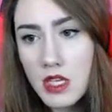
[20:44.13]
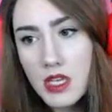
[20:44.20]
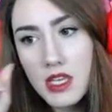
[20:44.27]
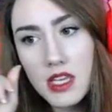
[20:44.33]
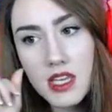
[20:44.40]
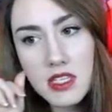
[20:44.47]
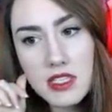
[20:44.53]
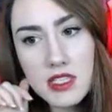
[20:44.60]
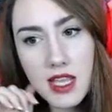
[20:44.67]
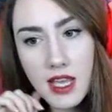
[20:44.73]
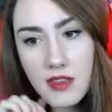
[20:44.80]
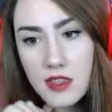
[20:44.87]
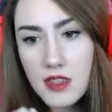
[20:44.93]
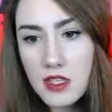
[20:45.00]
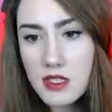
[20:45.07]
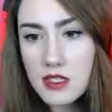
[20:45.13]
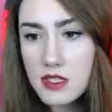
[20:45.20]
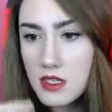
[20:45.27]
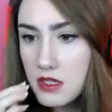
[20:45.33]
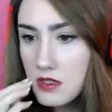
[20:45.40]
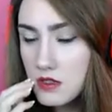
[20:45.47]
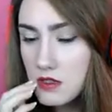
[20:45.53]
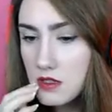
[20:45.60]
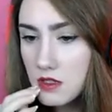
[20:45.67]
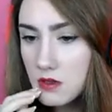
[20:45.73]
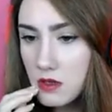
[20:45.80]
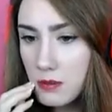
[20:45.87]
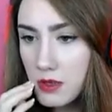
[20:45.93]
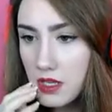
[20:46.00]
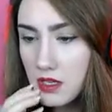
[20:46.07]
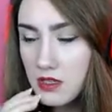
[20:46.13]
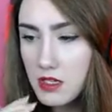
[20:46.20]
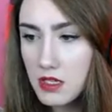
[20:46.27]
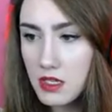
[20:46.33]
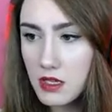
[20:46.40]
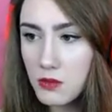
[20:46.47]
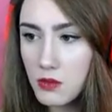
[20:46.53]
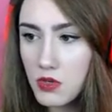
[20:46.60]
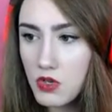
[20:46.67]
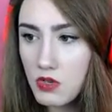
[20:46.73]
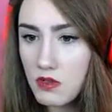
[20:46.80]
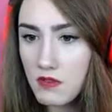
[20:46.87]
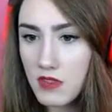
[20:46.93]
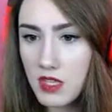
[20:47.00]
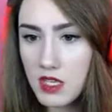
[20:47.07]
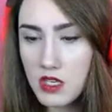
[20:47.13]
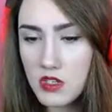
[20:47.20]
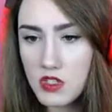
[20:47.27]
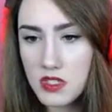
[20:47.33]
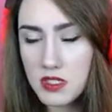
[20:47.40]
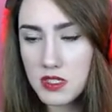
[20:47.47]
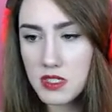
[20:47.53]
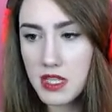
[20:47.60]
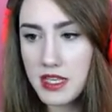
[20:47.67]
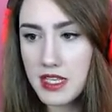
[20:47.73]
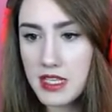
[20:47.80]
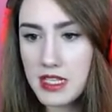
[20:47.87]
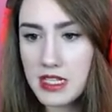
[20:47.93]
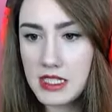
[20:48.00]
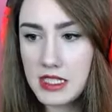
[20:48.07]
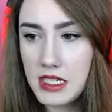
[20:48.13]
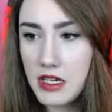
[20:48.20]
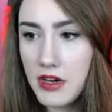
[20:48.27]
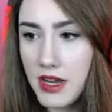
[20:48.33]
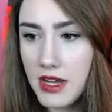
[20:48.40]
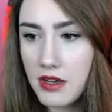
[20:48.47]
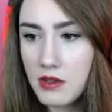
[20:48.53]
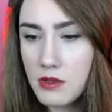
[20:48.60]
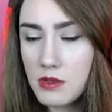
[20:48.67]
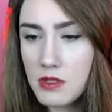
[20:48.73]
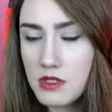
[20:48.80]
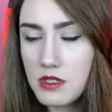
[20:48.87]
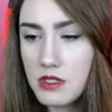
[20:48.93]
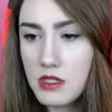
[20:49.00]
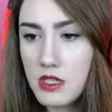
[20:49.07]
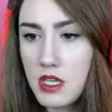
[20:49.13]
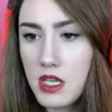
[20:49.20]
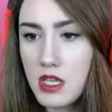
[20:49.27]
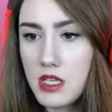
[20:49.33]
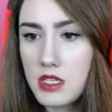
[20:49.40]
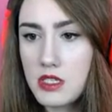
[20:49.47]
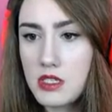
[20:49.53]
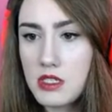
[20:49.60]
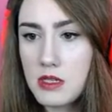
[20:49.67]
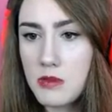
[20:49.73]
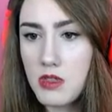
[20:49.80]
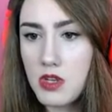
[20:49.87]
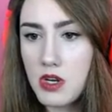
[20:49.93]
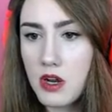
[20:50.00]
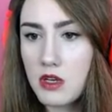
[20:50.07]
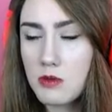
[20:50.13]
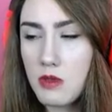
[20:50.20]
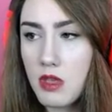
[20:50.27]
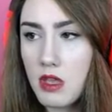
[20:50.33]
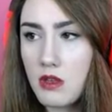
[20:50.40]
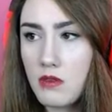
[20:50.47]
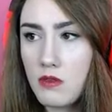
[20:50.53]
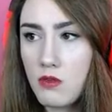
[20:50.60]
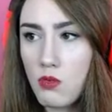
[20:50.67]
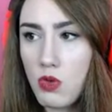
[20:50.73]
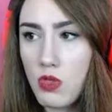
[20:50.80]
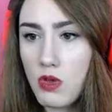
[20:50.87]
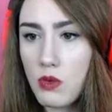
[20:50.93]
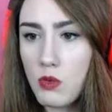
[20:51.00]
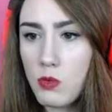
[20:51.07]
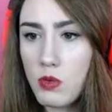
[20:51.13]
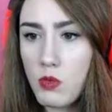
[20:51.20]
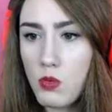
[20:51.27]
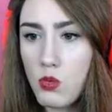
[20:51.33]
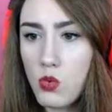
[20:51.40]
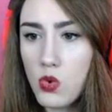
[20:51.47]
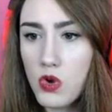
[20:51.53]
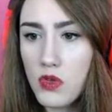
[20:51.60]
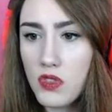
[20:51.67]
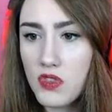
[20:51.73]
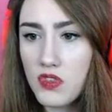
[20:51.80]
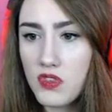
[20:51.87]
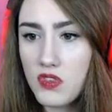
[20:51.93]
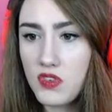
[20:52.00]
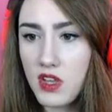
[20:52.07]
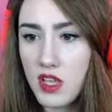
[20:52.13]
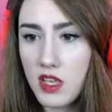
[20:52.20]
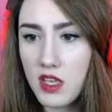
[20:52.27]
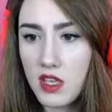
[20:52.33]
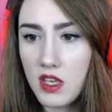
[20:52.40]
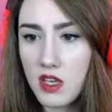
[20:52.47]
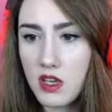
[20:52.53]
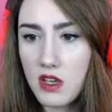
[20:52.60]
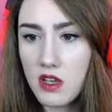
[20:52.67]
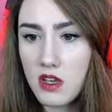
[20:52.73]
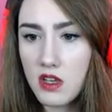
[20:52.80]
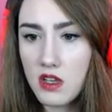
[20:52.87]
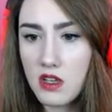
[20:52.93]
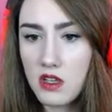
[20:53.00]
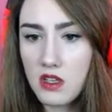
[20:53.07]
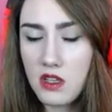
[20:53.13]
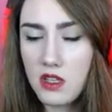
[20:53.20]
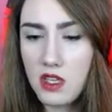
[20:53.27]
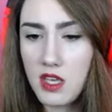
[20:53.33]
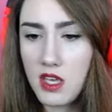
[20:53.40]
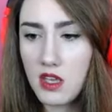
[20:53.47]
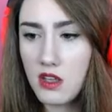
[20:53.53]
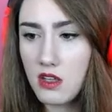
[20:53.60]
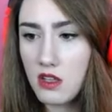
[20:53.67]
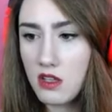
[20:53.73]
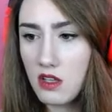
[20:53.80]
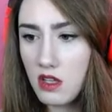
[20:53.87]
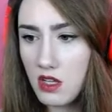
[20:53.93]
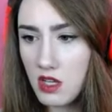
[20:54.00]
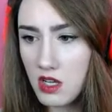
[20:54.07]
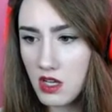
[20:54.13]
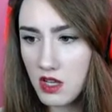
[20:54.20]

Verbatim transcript: It's sad that these cities are so abandoned. I wonder if they could just, like, clear out some of the Darkspawn, whether it would be worth staying here. Yeah. Oh,